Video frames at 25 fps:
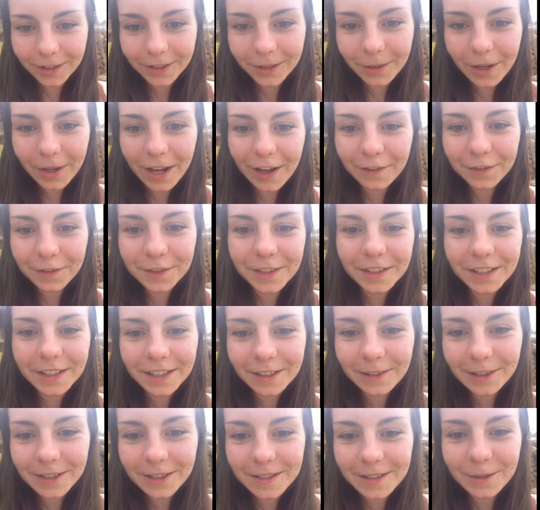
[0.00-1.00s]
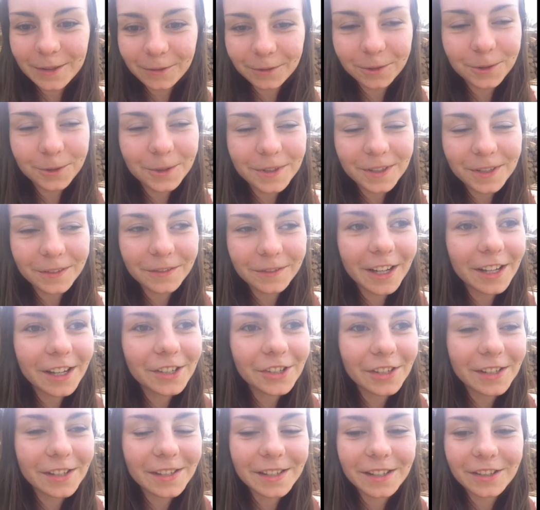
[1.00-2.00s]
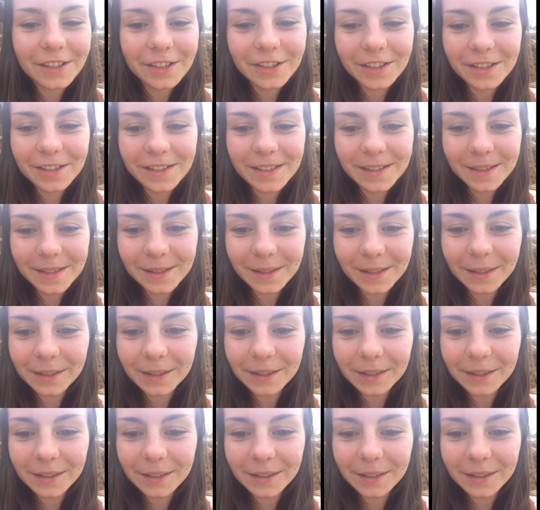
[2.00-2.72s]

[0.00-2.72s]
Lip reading: You have to eat lots of fruits and veggies and just